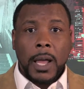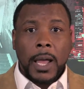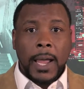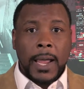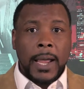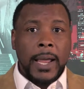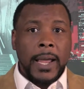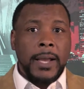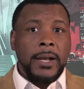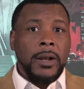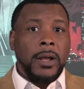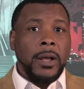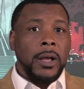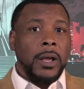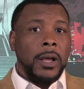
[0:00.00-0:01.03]
and
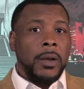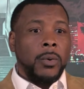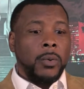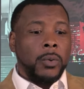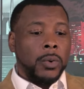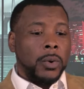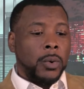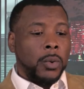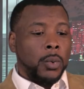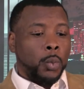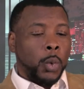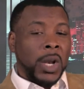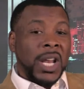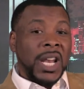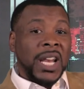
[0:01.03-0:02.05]

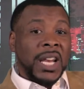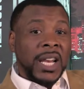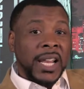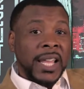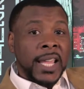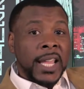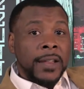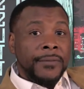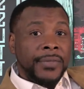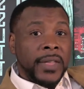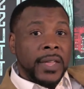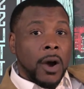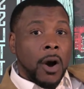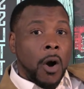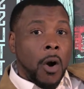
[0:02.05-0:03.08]
relieve
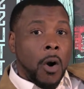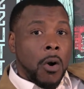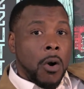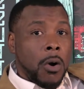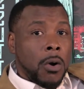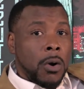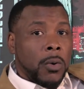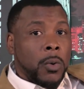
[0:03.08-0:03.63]
the all,